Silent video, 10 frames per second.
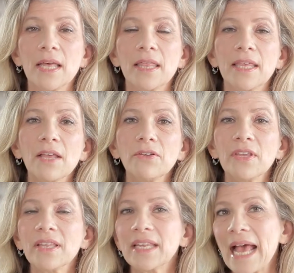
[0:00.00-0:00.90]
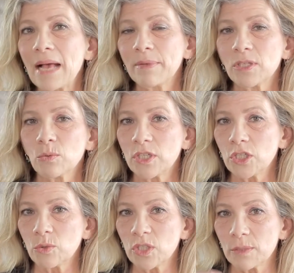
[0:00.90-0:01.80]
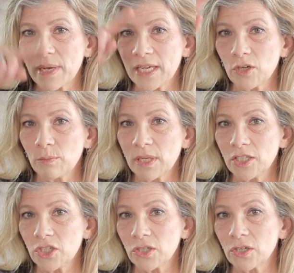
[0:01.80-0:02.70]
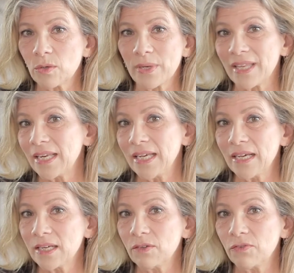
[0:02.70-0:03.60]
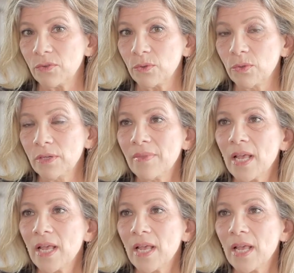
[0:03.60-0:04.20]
The other thing that happens once you spike your blood sugar with any kind of food,